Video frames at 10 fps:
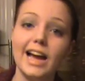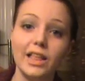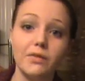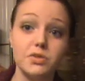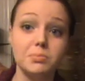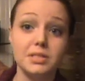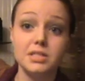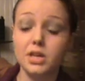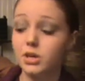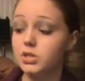I love you, Smitty
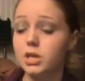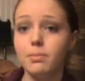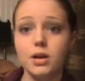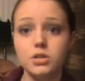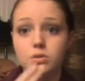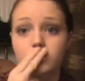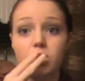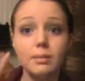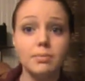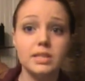Sucker, so much.
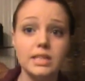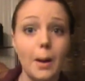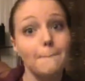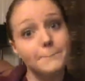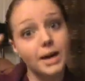Peace out.